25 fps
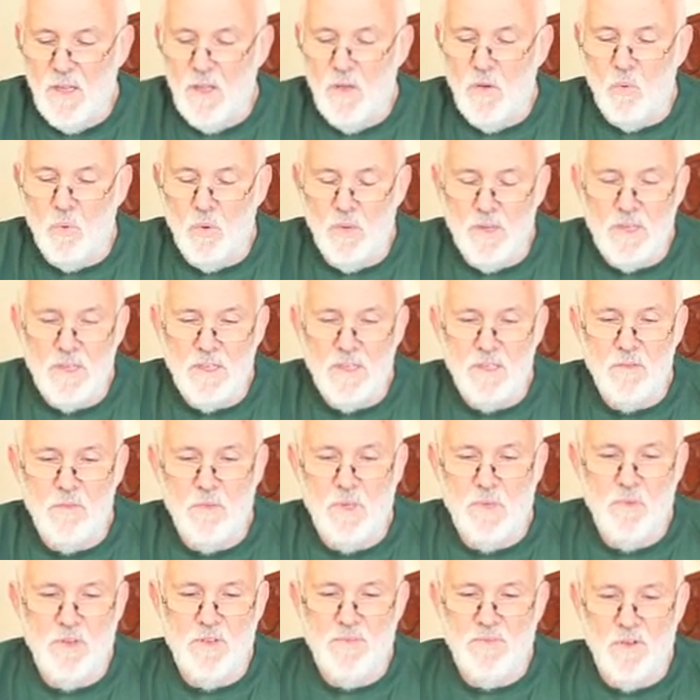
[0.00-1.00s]

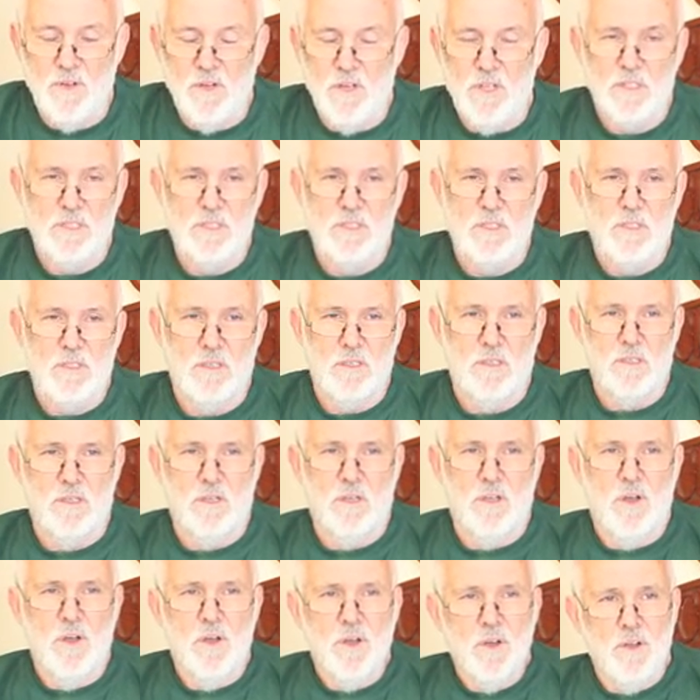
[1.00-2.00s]
When we first
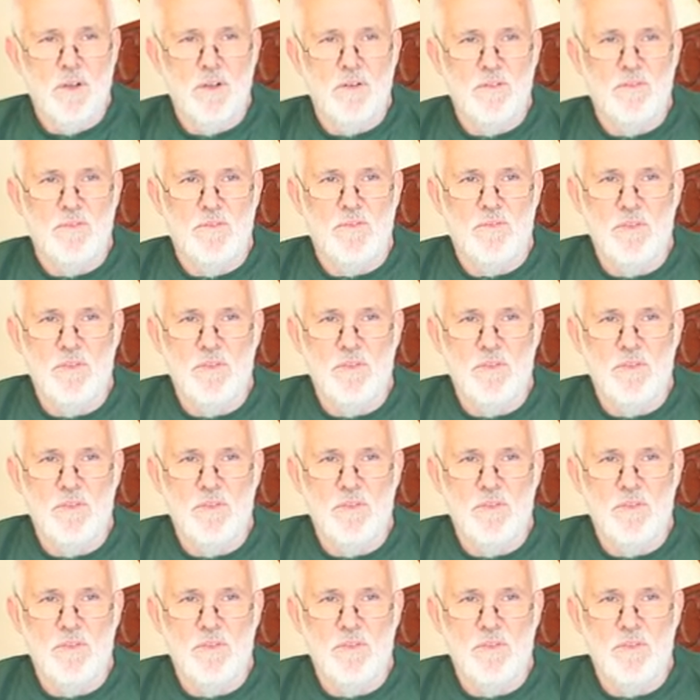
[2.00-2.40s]
heard of